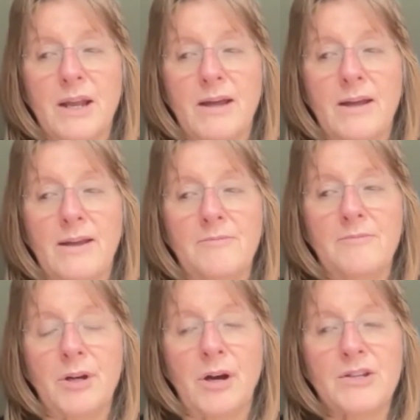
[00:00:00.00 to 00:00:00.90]

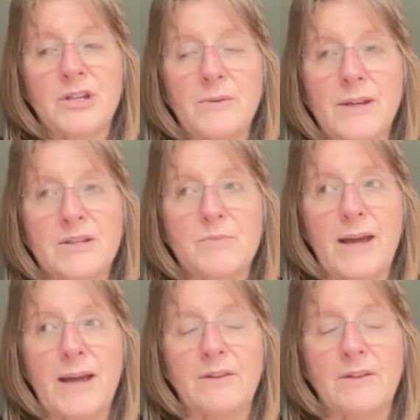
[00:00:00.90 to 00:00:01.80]
but I do
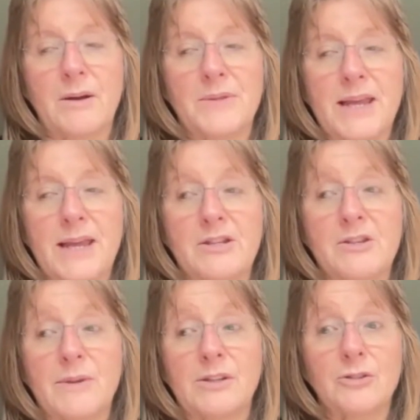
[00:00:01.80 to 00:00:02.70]
expect the uptake to
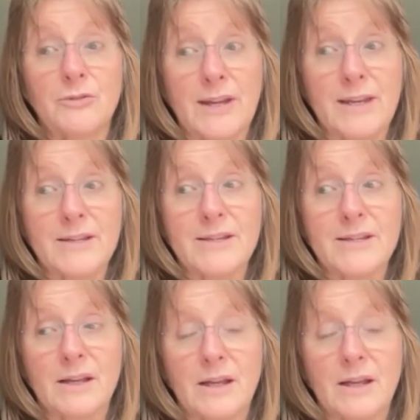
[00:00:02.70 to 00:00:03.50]
increase,